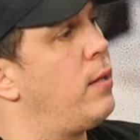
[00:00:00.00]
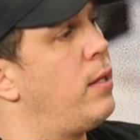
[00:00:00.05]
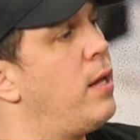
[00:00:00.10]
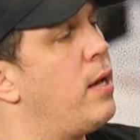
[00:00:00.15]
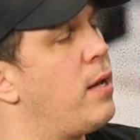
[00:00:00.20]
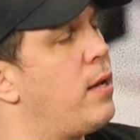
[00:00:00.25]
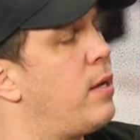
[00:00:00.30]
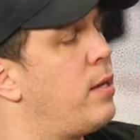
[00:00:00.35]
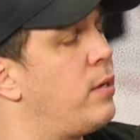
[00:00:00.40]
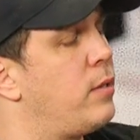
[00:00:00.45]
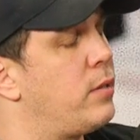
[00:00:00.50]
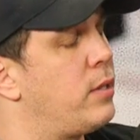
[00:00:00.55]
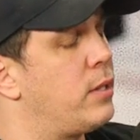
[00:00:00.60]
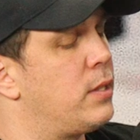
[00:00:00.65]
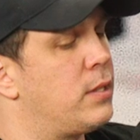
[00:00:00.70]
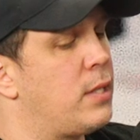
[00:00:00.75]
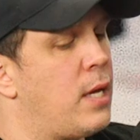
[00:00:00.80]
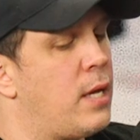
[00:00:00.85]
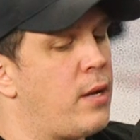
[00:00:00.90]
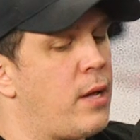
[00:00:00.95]
Yeah, I don't think
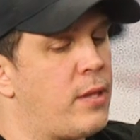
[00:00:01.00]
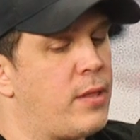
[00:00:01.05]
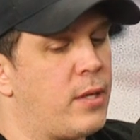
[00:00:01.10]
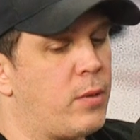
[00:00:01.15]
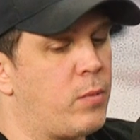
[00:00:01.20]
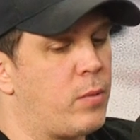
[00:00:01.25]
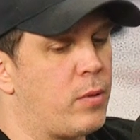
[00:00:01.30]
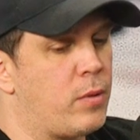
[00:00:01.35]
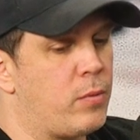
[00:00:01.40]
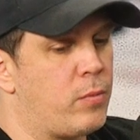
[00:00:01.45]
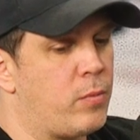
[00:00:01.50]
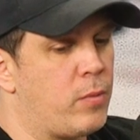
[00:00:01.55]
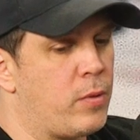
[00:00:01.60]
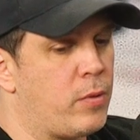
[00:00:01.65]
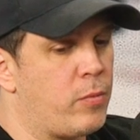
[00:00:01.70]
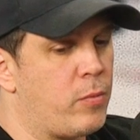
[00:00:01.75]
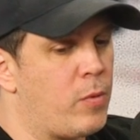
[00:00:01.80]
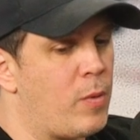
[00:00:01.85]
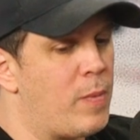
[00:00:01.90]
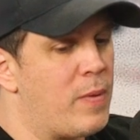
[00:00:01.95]
so. I think
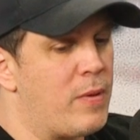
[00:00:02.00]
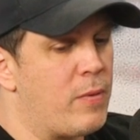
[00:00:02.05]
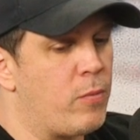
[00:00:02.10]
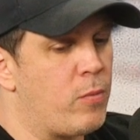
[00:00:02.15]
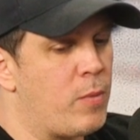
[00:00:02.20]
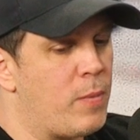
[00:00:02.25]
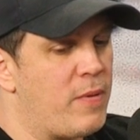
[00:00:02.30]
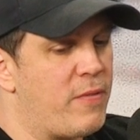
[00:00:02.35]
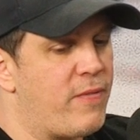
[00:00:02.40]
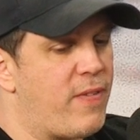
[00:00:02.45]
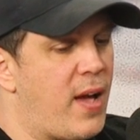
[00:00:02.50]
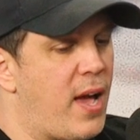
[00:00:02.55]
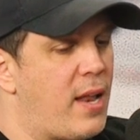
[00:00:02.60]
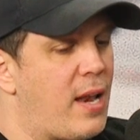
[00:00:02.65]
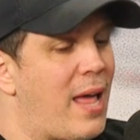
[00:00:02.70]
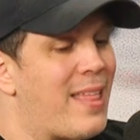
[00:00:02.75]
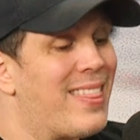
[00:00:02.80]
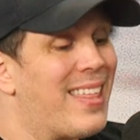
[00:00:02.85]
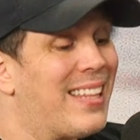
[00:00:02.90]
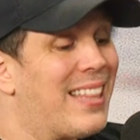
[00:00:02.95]
we'll be fine.
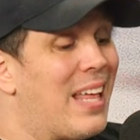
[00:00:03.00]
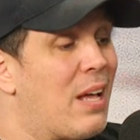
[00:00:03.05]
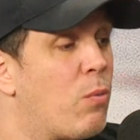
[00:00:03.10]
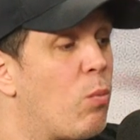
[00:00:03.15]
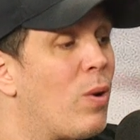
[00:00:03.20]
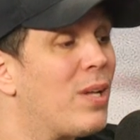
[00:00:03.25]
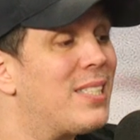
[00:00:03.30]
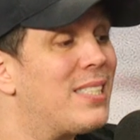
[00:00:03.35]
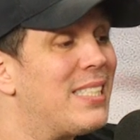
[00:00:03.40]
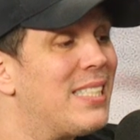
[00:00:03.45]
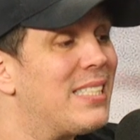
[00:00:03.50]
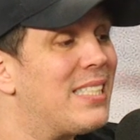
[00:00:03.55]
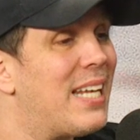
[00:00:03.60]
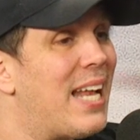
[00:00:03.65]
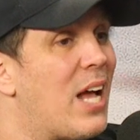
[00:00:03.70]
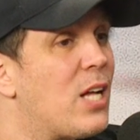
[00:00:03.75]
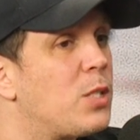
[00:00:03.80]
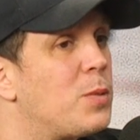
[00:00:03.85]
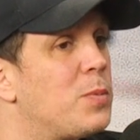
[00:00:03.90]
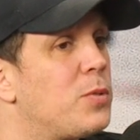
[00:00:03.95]
I think that once these
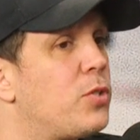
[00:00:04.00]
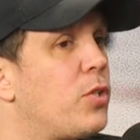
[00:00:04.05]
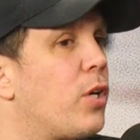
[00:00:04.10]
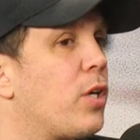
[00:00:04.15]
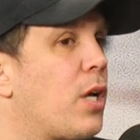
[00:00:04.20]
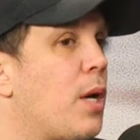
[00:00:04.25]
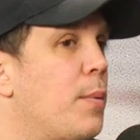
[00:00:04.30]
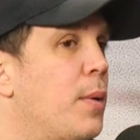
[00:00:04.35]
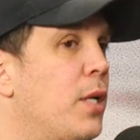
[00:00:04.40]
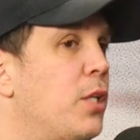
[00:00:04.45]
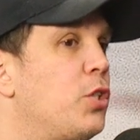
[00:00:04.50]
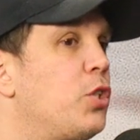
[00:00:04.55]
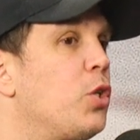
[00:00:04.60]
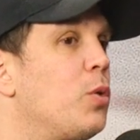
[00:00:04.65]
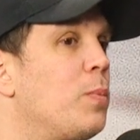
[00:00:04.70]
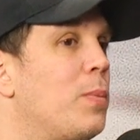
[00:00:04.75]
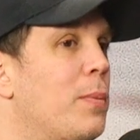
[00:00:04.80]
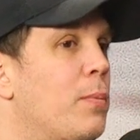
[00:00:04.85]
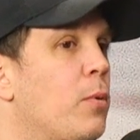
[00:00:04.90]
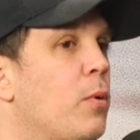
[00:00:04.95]
announcements start coming in too,
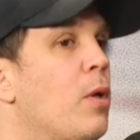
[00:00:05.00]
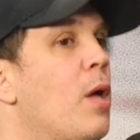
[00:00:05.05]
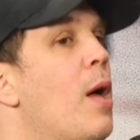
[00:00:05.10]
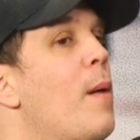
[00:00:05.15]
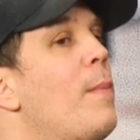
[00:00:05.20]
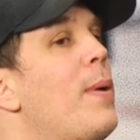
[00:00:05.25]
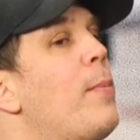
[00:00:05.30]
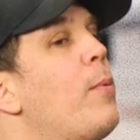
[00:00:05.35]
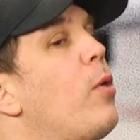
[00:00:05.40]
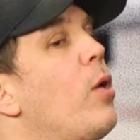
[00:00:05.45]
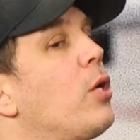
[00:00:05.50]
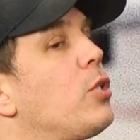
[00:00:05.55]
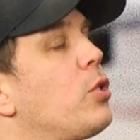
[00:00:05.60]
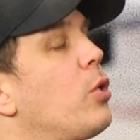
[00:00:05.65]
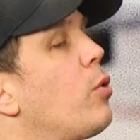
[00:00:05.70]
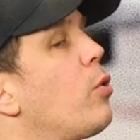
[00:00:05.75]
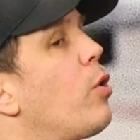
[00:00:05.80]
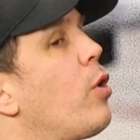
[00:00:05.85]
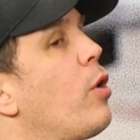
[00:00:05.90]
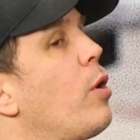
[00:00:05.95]
and people
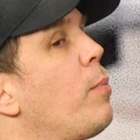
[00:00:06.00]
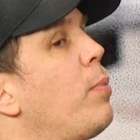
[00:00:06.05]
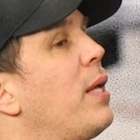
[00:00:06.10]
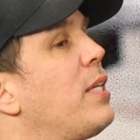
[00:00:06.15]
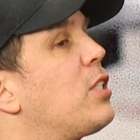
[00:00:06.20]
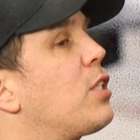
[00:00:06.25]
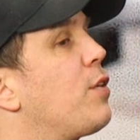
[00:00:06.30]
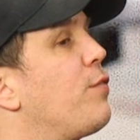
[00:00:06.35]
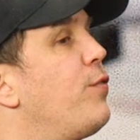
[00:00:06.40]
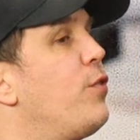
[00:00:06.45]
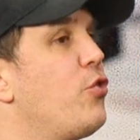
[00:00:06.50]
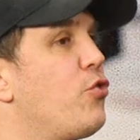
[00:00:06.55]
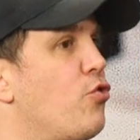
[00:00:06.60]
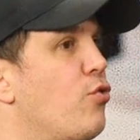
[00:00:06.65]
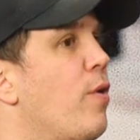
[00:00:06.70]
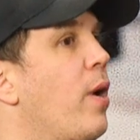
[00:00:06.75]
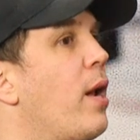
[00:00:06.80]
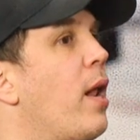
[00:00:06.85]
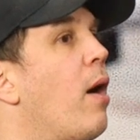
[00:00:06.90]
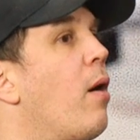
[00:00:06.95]
also are in a place of confusion
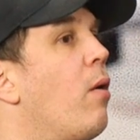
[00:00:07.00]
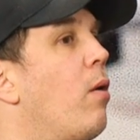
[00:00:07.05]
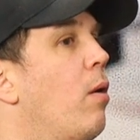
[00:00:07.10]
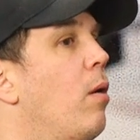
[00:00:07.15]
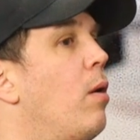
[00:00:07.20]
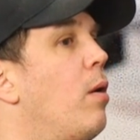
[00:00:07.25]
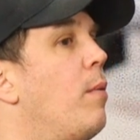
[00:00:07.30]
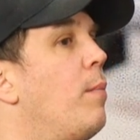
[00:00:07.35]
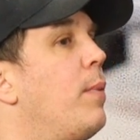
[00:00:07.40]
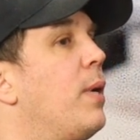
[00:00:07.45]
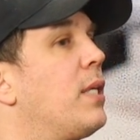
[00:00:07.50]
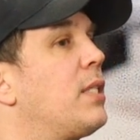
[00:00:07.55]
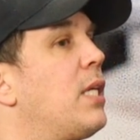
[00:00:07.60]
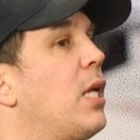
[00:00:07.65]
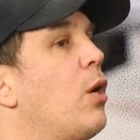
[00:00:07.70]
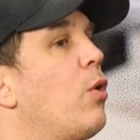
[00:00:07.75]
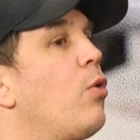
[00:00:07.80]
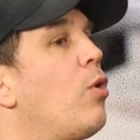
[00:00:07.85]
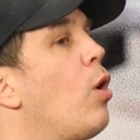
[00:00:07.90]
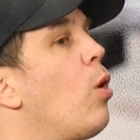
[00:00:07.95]
right now because
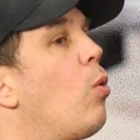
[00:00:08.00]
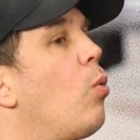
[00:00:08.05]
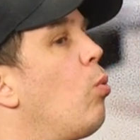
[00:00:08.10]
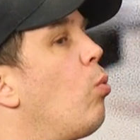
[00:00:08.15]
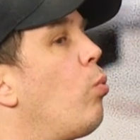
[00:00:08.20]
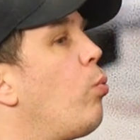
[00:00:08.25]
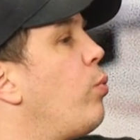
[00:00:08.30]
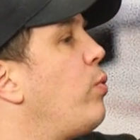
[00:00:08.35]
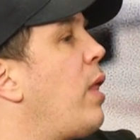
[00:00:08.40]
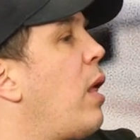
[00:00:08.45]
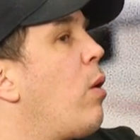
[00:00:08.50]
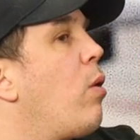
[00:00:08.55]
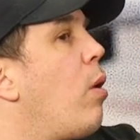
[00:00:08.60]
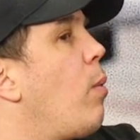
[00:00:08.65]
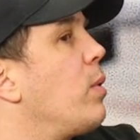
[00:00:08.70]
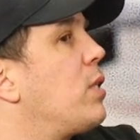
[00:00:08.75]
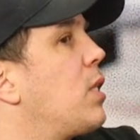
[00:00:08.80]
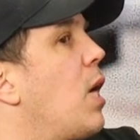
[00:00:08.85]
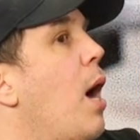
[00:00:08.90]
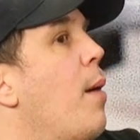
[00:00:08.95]
they don't know
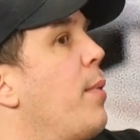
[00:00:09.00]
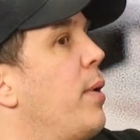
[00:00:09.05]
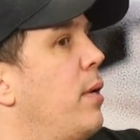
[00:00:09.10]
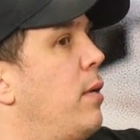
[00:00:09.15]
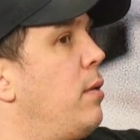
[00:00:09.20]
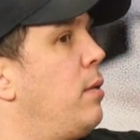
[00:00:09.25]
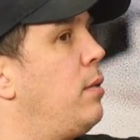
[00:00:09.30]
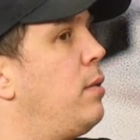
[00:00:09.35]
what's coming.